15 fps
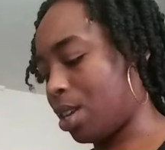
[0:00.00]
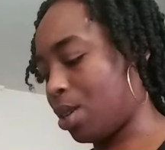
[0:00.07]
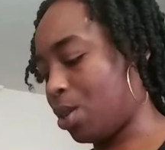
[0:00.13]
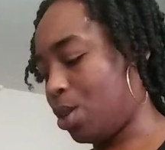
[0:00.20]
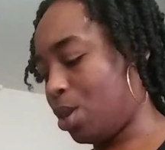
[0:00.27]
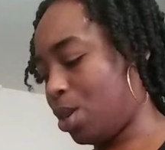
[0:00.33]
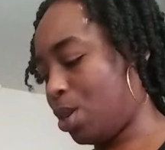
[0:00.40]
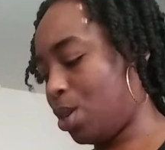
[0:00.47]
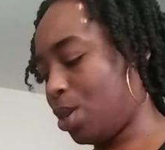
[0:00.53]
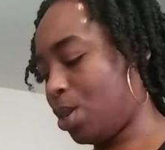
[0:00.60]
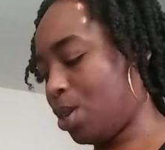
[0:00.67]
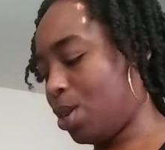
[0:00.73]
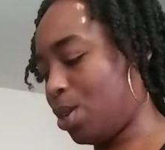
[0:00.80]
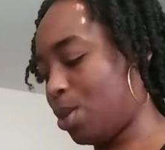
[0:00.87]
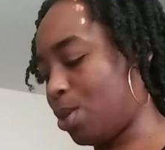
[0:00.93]

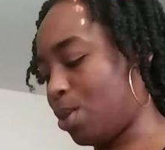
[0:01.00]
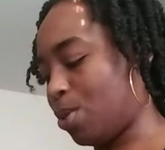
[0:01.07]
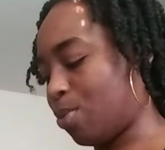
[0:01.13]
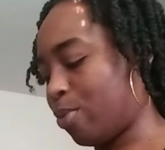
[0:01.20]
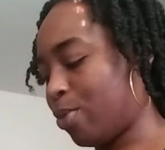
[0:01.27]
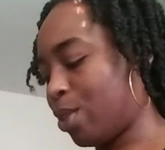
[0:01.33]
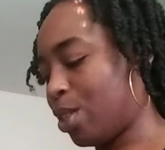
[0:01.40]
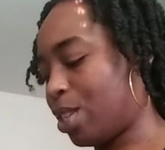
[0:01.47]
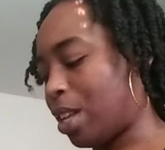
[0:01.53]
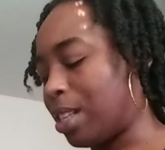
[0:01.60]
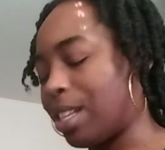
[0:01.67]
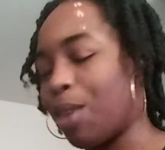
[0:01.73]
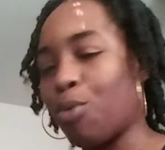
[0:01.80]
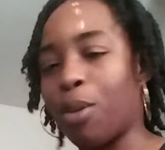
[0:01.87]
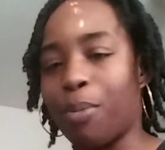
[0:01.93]
Oh, so
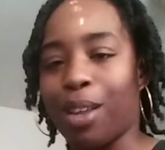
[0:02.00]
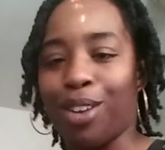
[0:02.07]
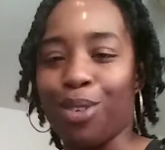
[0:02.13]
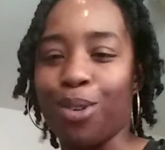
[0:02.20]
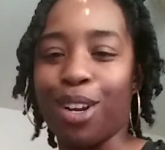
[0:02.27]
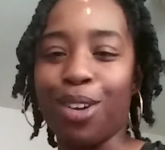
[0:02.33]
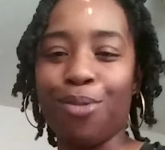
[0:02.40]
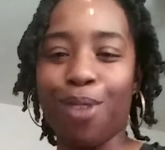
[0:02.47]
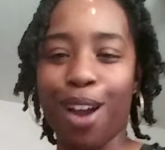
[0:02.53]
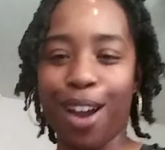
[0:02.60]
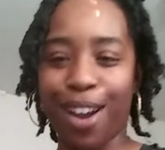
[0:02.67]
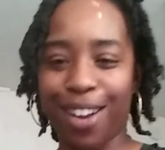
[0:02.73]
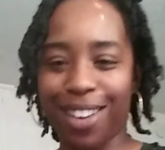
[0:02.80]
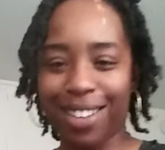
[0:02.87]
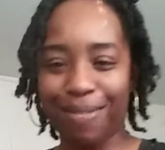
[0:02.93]
someone been doing the
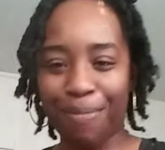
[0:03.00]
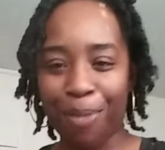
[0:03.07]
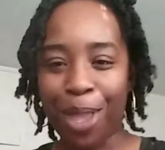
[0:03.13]
work.